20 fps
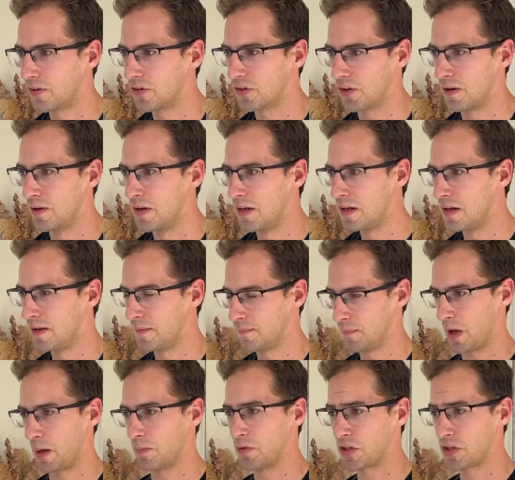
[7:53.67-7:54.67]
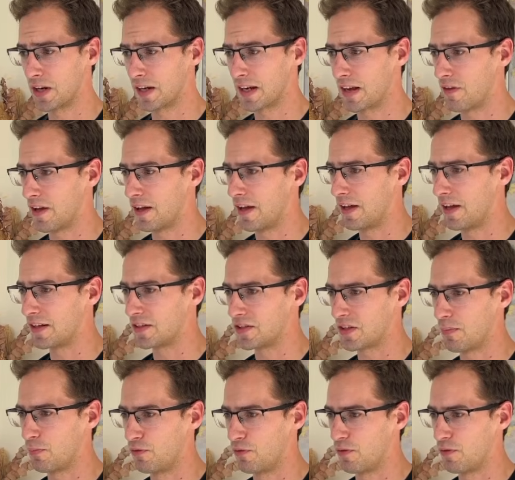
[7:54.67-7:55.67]
So I'm just going to give it an
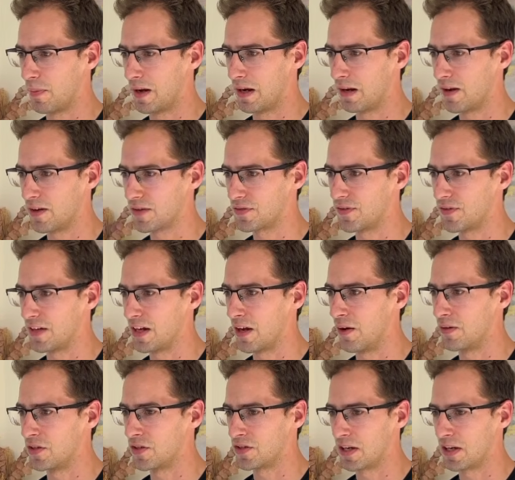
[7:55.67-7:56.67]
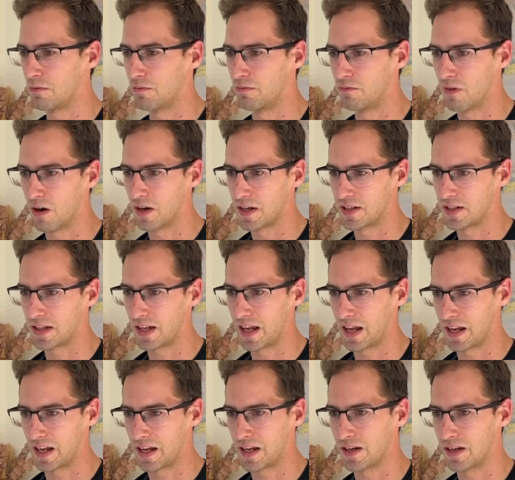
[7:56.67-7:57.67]
example from my last video and just say write
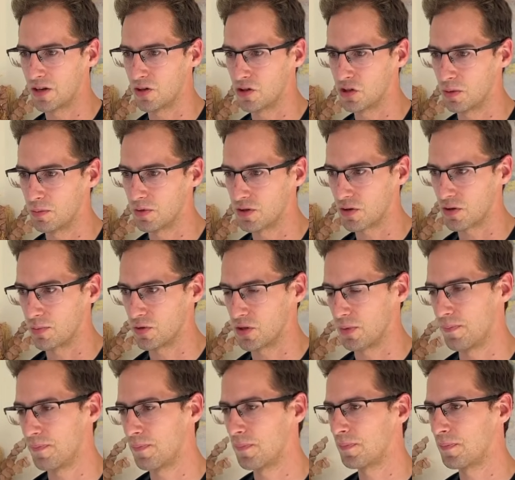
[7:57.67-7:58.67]
a YouTube description.